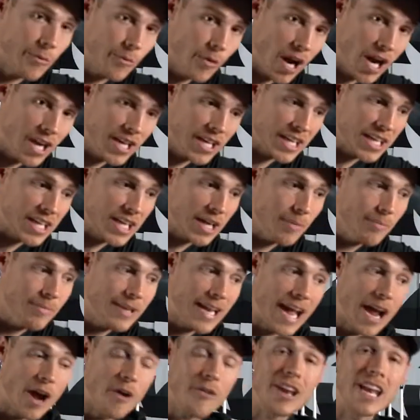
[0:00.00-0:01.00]
rod to come
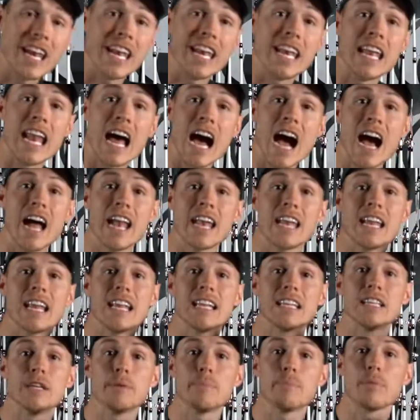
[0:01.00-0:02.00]
down,
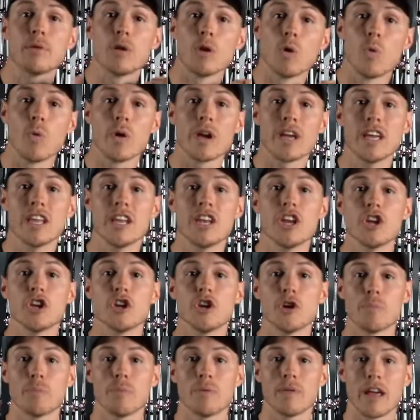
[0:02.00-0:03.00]
not deploying
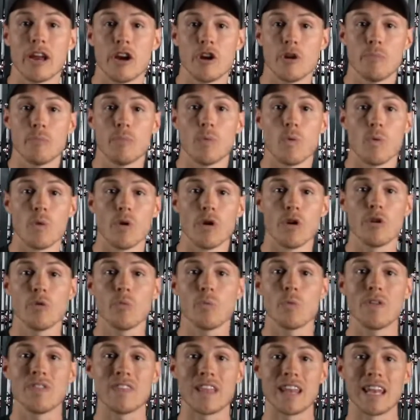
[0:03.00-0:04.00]
your planer board when the